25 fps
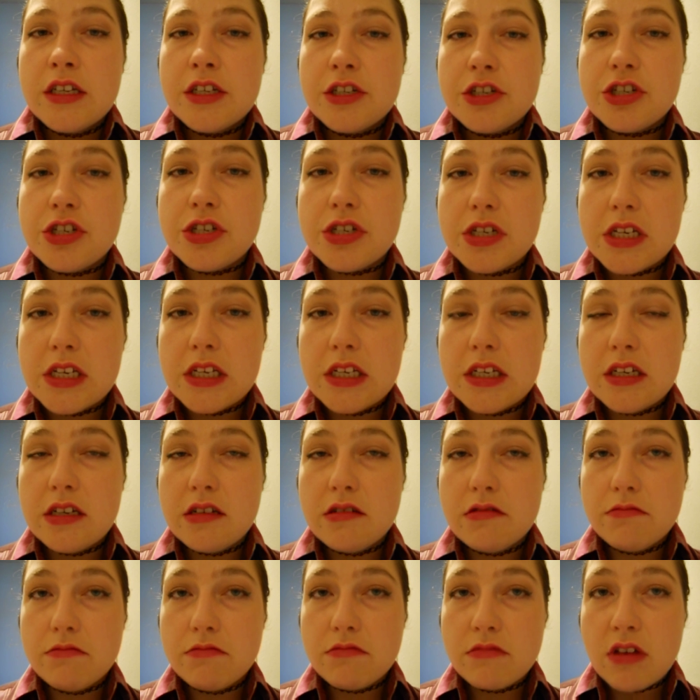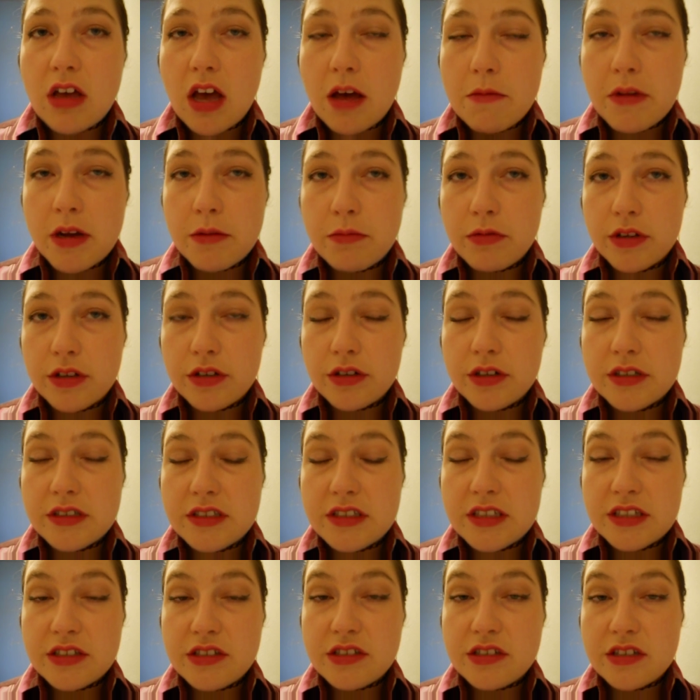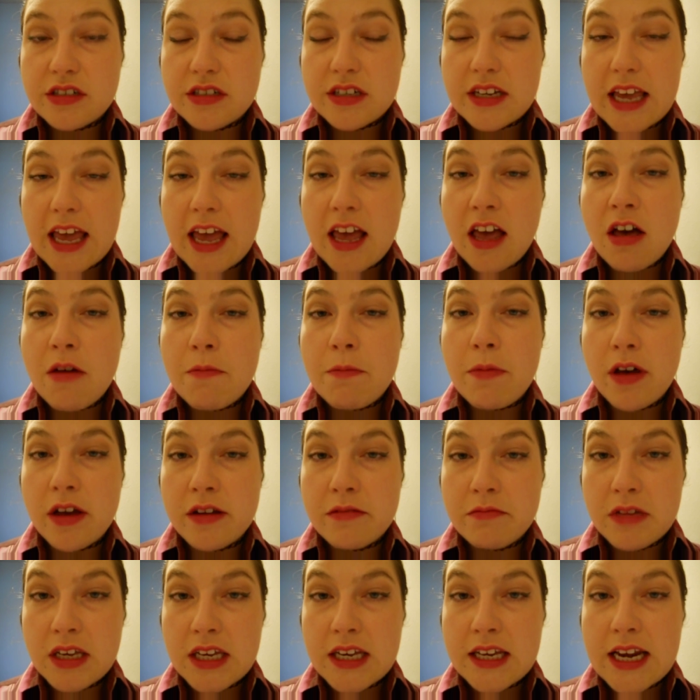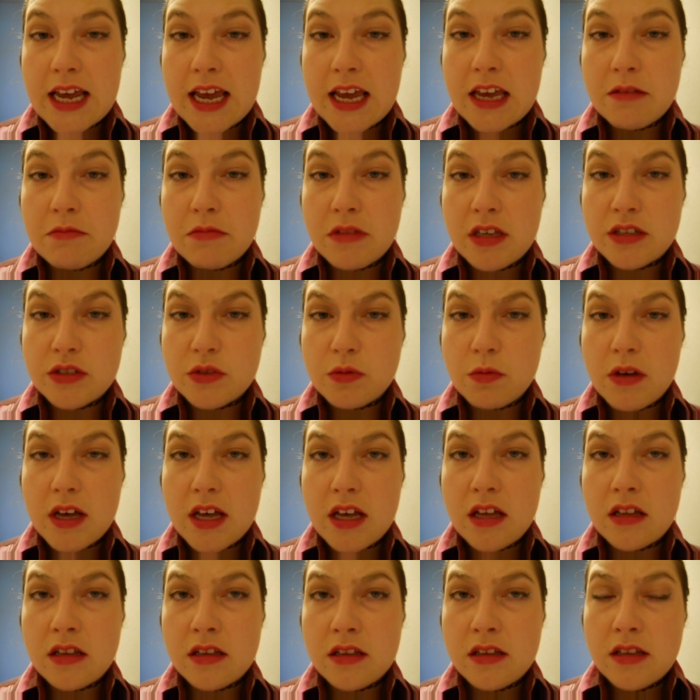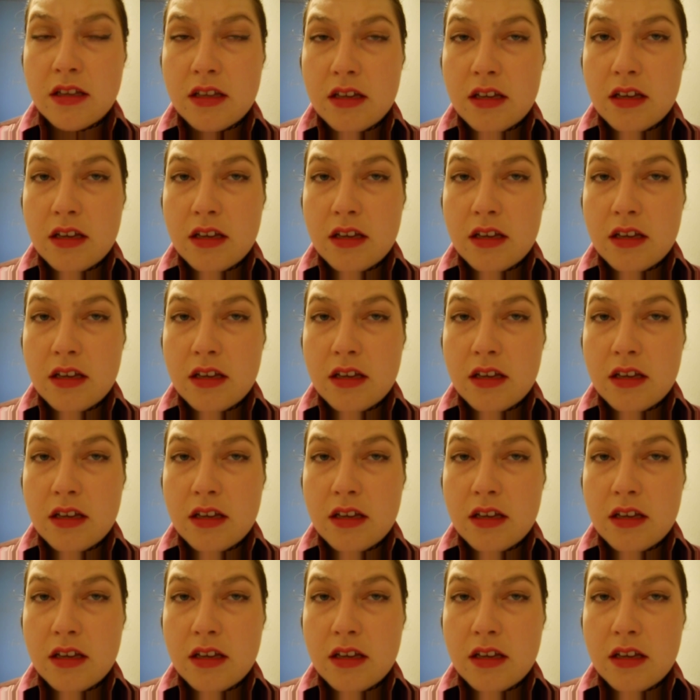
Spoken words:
she got my brother and sister to gang up on me and hate me as well,